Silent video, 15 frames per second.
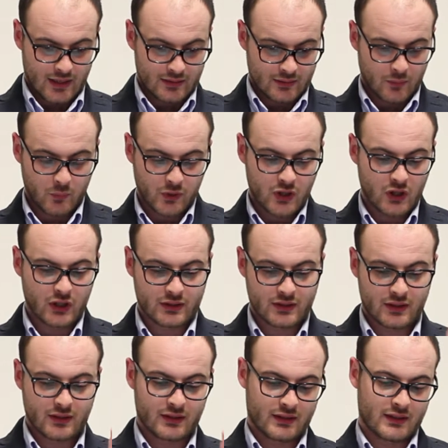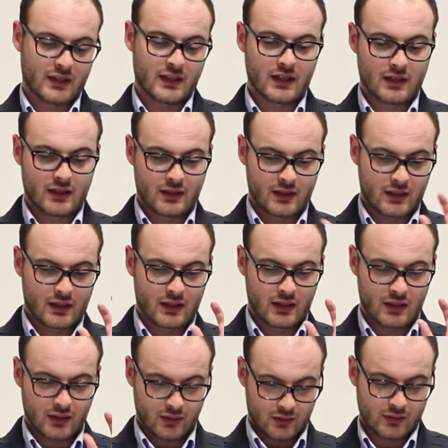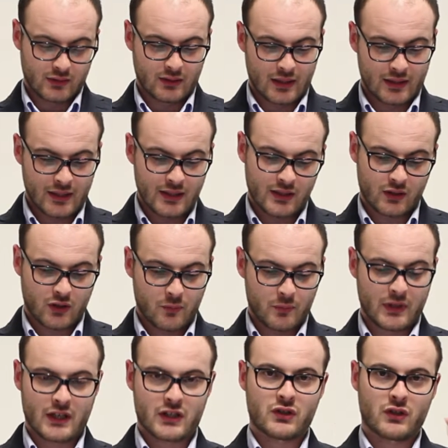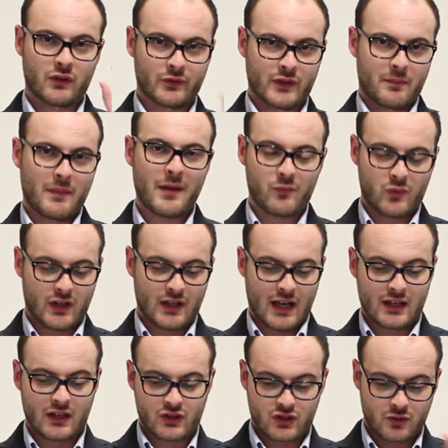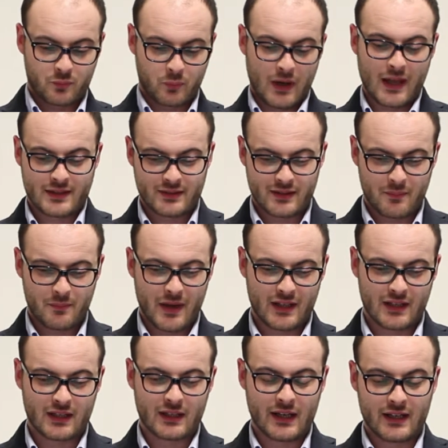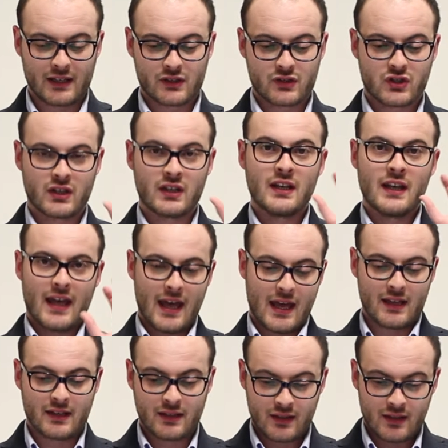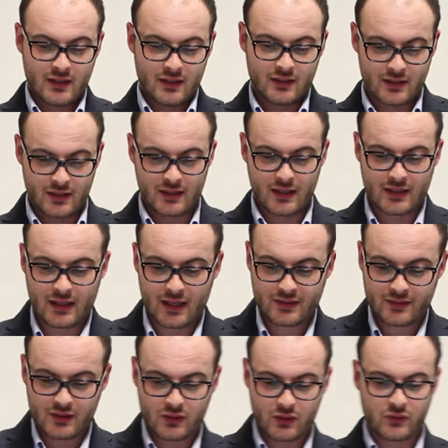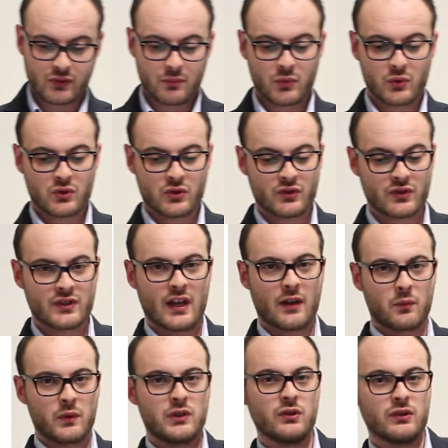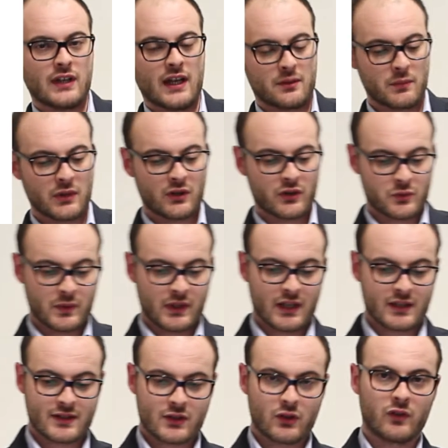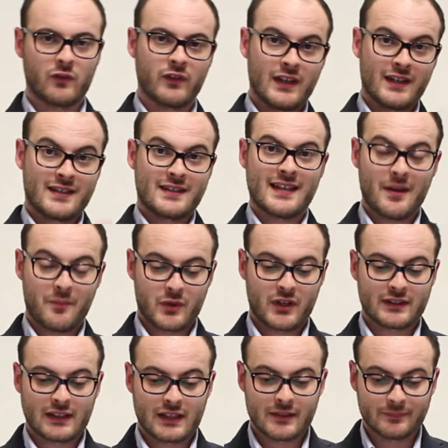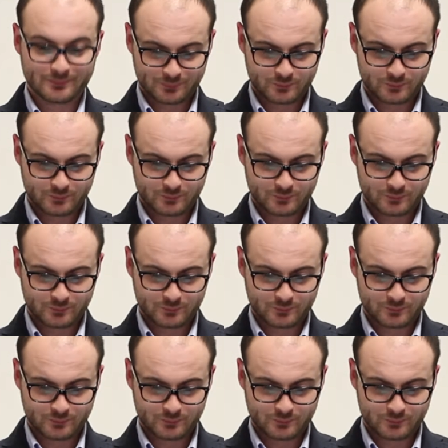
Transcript: we got the a linear combination of the membrane energies plus the bending energy and the inelastic contributions. And we do that because we can solve separately